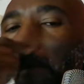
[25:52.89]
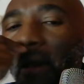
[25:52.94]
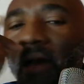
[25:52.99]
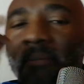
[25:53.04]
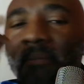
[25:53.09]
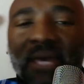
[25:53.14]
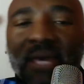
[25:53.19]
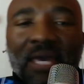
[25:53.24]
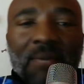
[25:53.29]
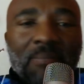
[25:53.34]
a
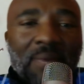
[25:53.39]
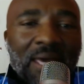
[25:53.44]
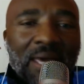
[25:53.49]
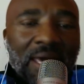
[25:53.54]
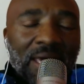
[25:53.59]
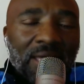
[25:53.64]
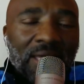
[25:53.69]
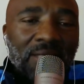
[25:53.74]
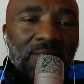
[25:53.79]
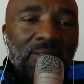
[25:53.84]

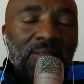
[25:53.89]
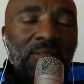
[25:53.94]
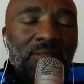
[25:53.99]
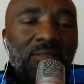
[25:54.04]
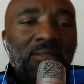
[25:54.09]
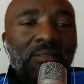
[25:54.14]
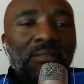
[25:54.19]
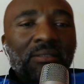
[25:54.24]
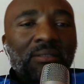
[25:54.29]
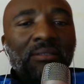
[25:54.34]

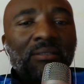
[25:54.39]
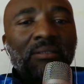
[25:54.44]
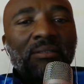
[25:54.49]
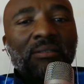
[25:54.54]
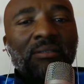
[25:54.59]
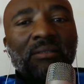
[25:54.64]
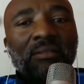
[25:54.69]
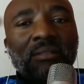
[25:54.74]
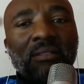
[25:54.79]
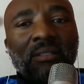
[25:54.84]
payment,
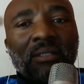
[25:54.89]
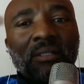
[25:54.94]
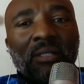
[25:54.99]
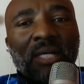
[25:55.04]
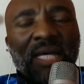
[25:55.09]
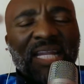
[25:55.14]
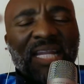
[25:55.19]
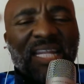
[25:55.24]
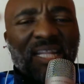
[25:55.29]
a